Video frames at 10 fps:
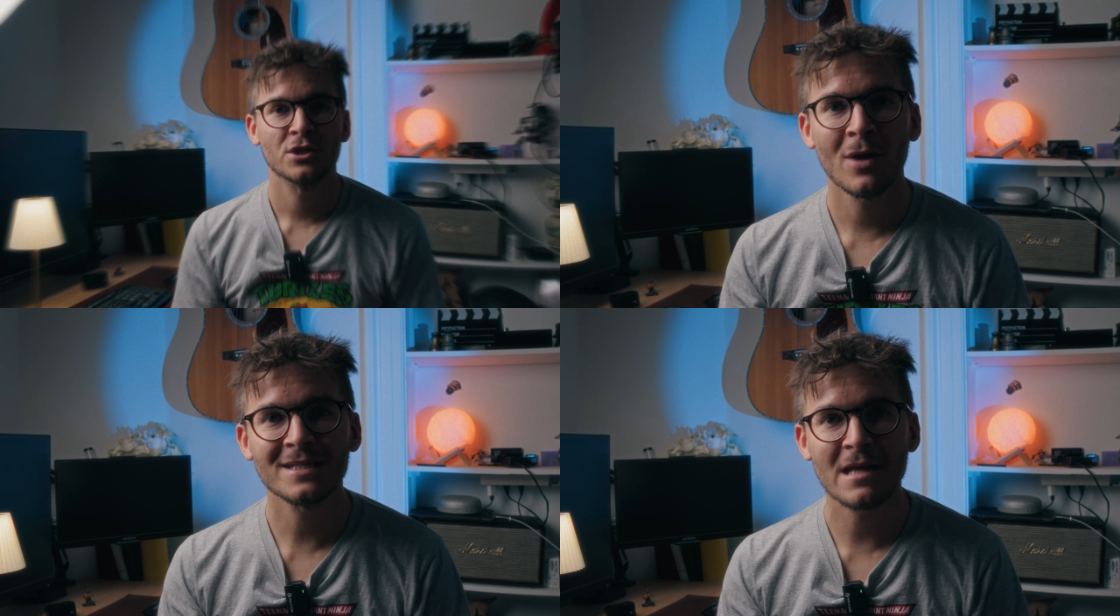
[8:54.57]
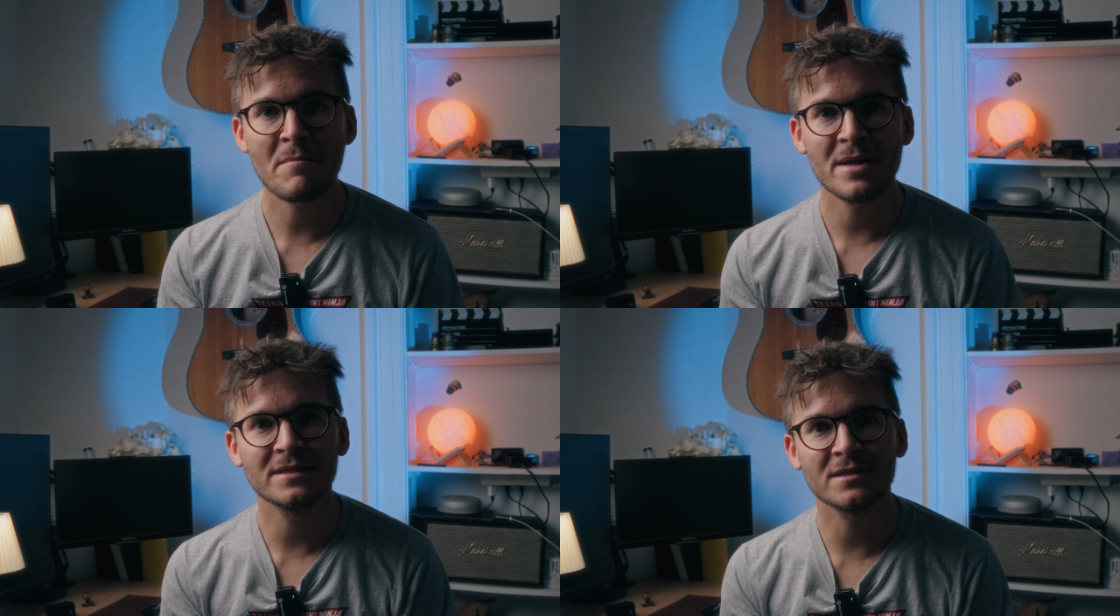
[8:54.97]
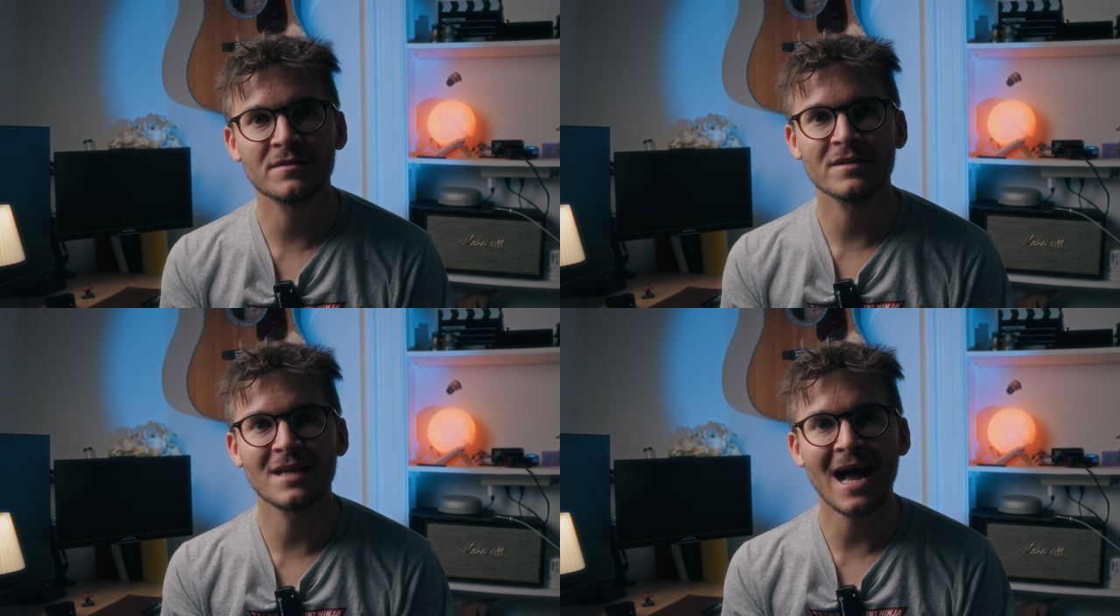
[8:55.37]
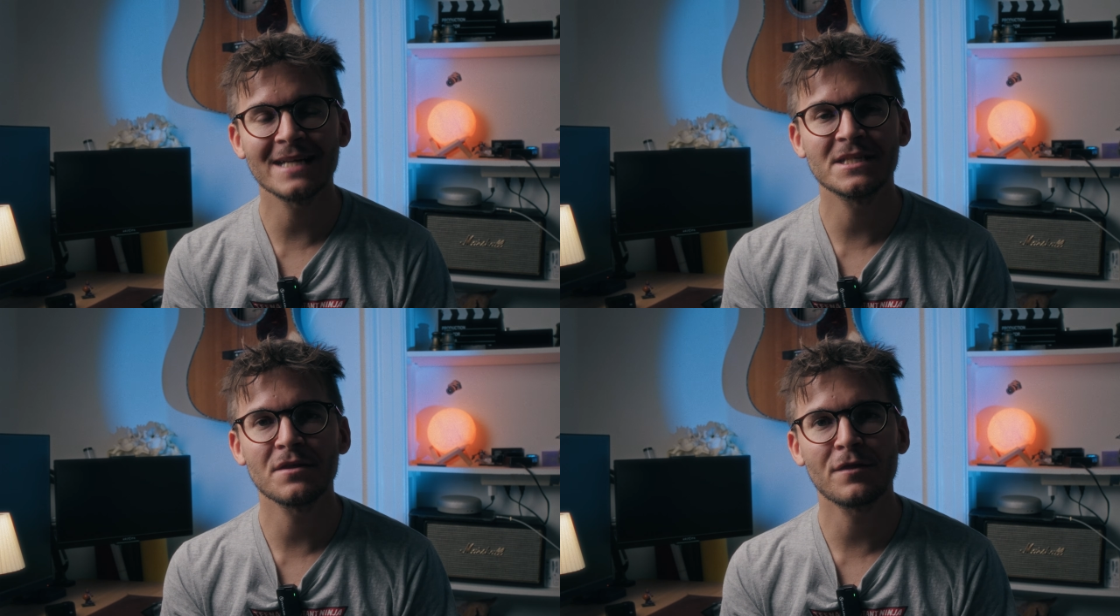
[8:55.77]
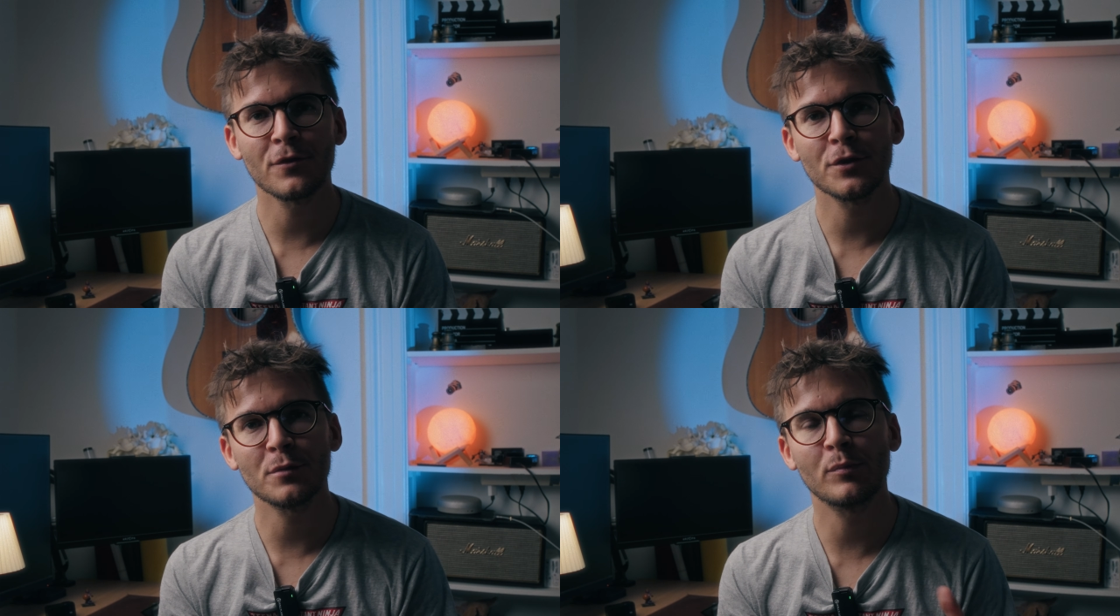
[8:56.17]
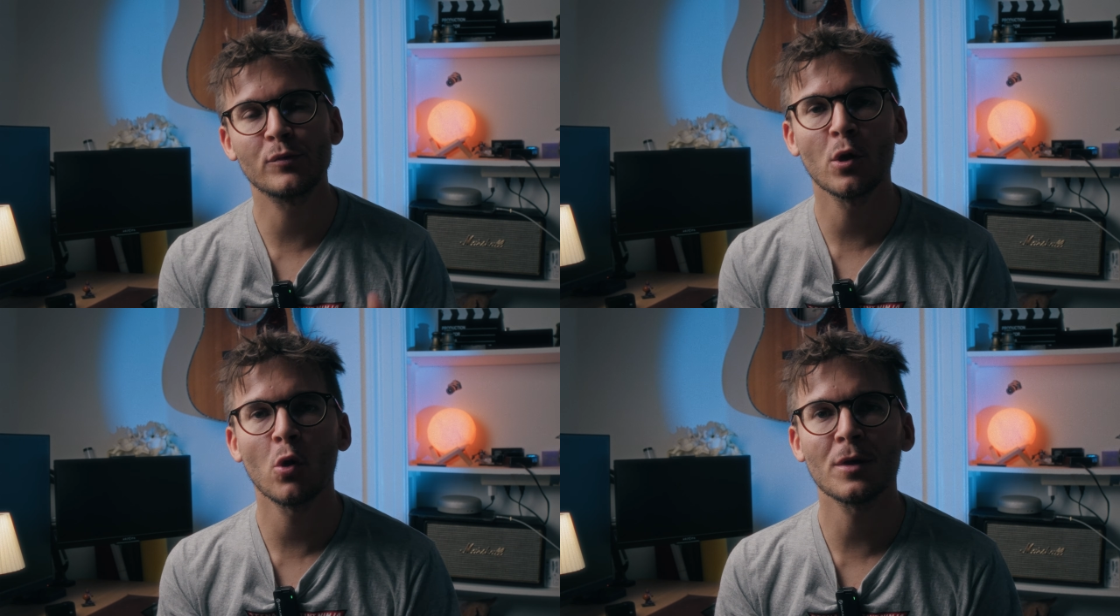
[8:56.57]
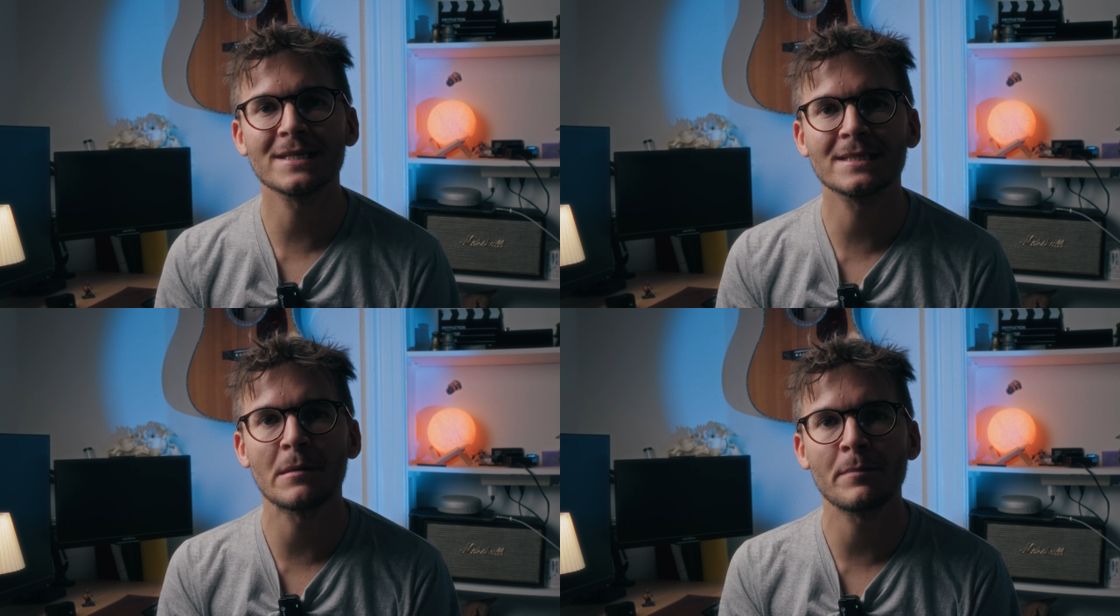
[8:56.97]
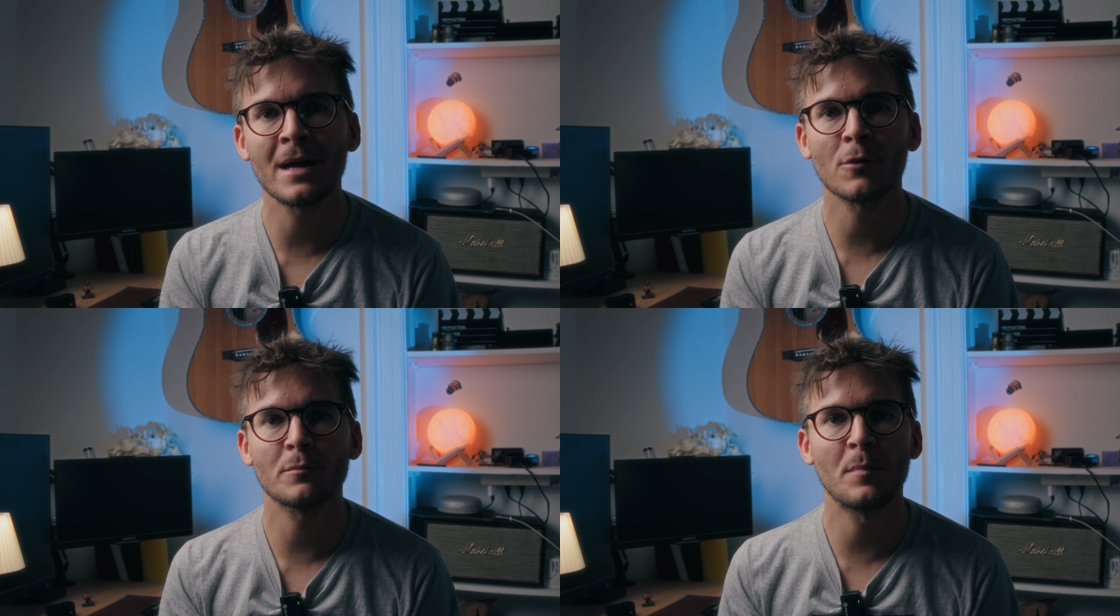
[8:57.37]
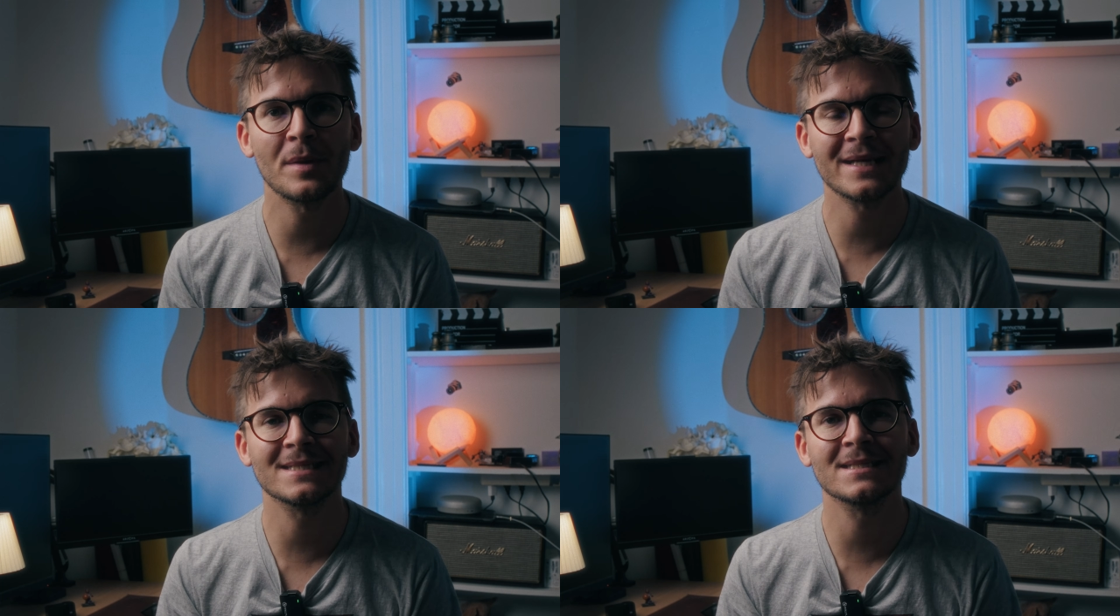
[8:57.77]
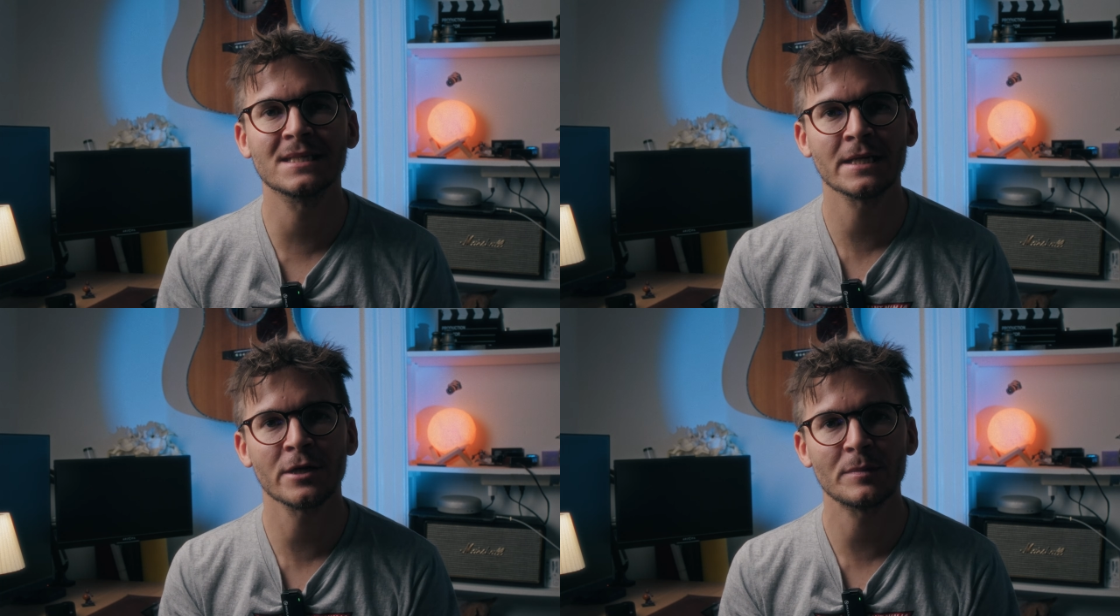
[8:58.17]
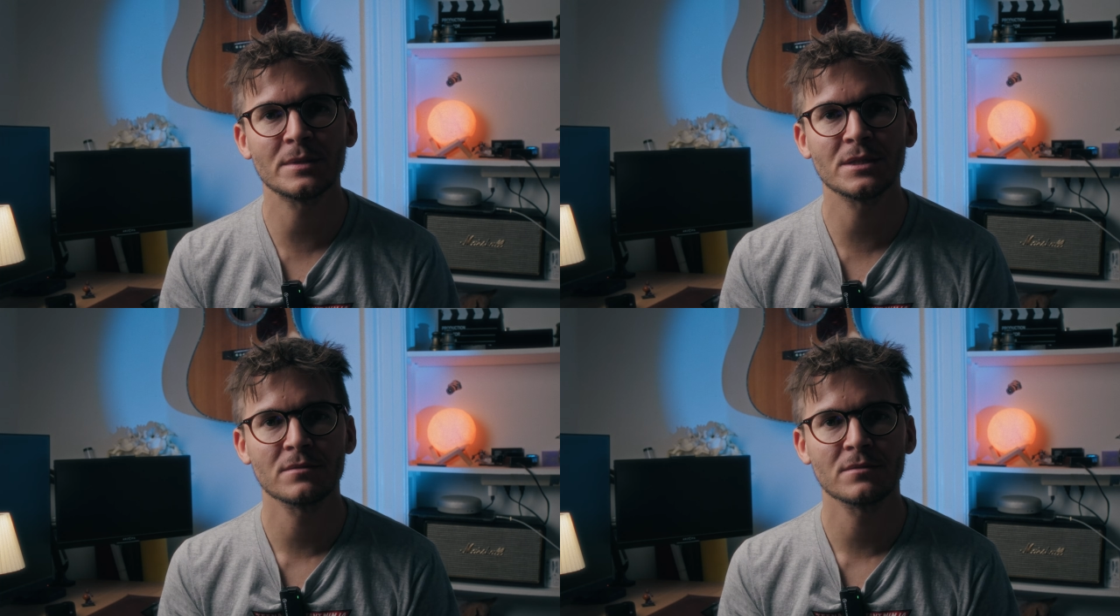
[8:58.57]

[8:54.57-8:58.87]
So as I mentioned, the IT30 Pro isn't about big setups.